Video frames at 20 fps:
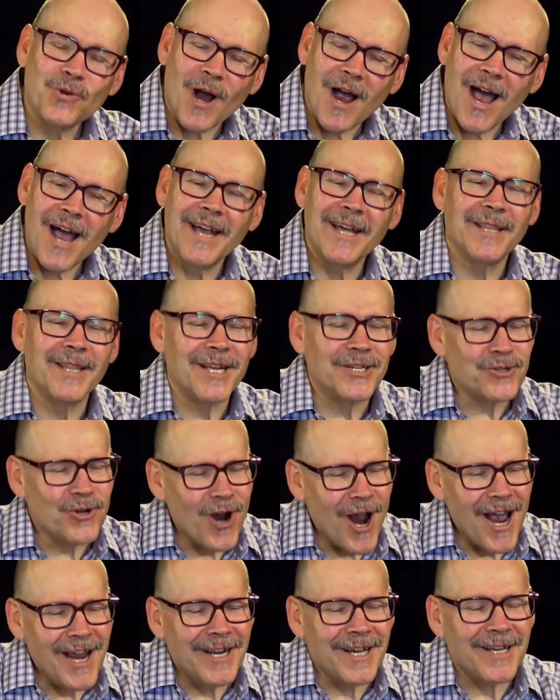They try, and they
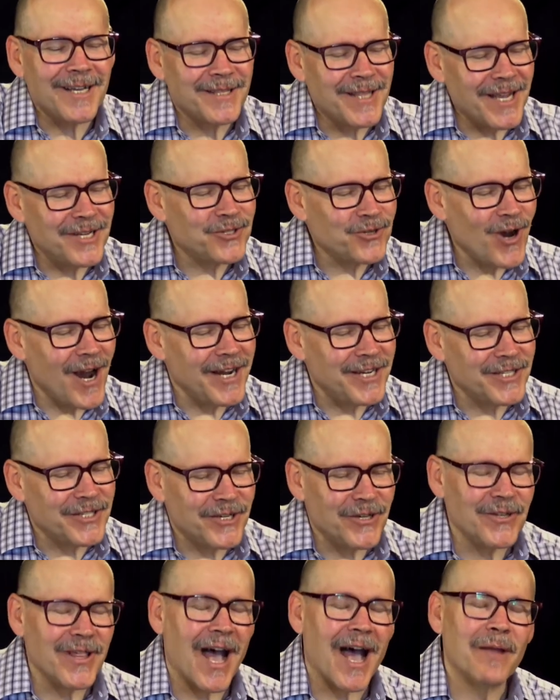try to
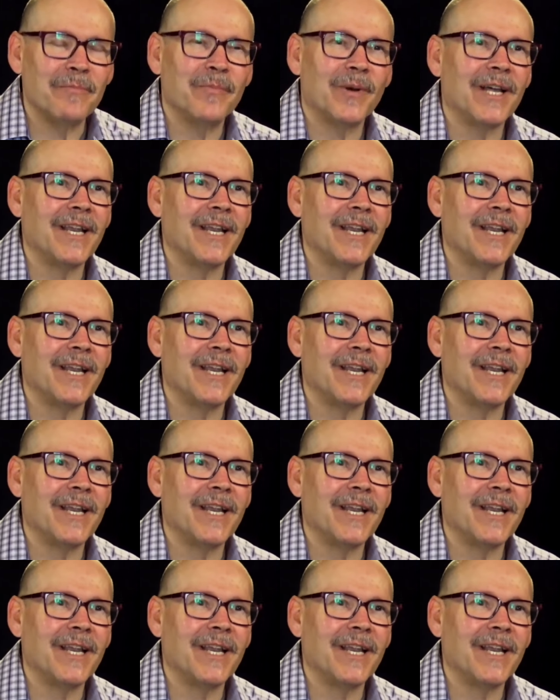do that.